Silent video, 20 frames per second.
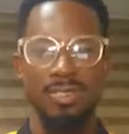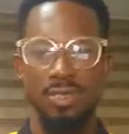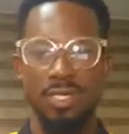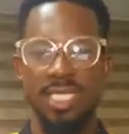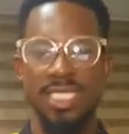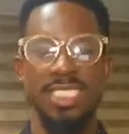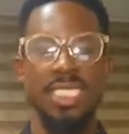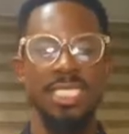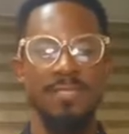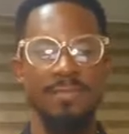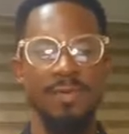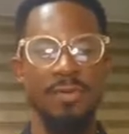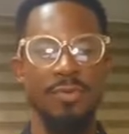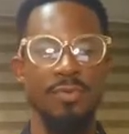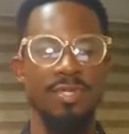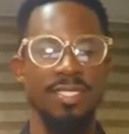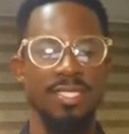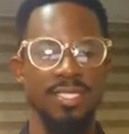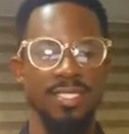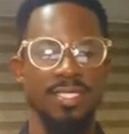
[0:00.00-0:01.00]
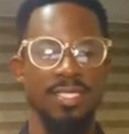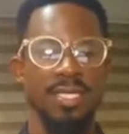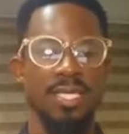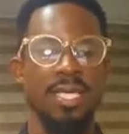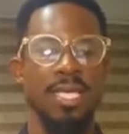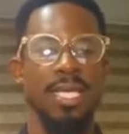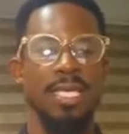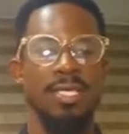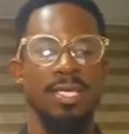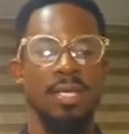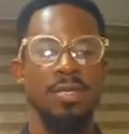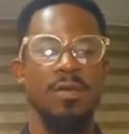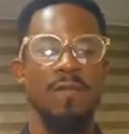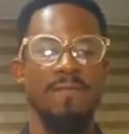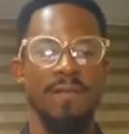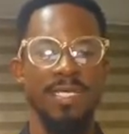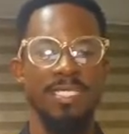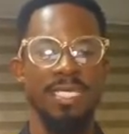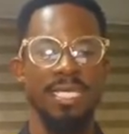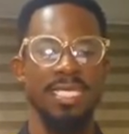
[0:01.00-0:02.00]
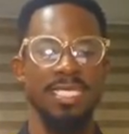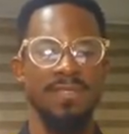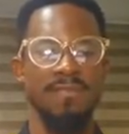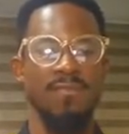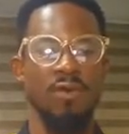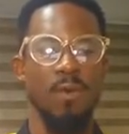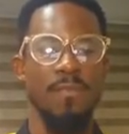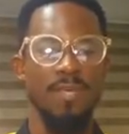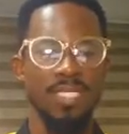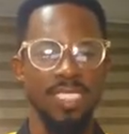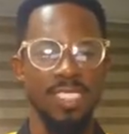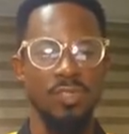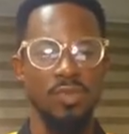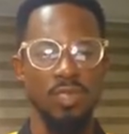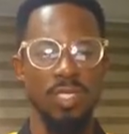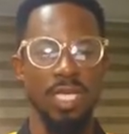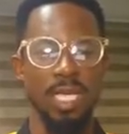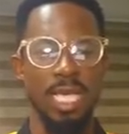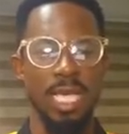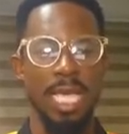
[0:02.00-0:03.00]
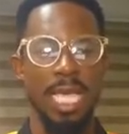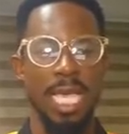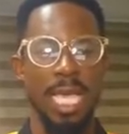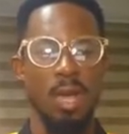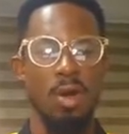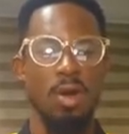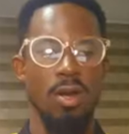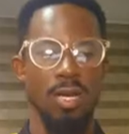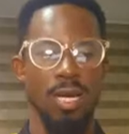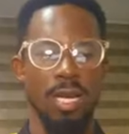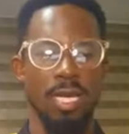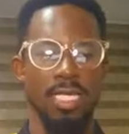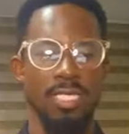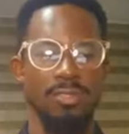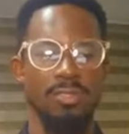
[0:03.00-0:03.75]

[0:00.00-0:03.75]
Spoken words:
So the statement reads: the UEFA Executive Committee today held an